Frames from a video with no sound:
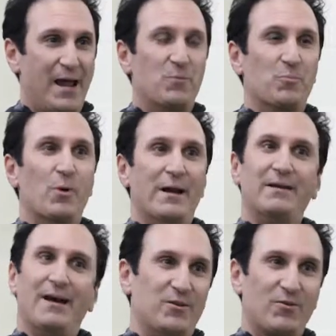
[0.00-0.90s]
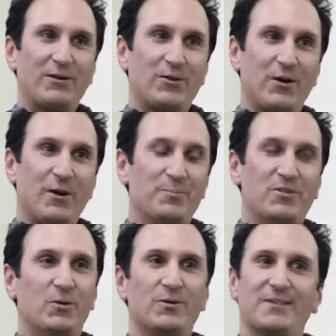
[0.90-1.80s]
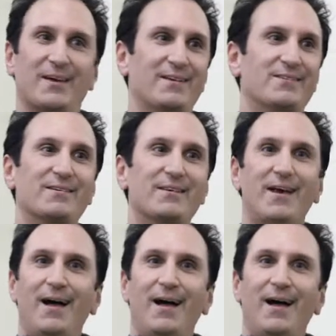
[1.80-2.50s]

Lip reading: And when a director comes to you and says,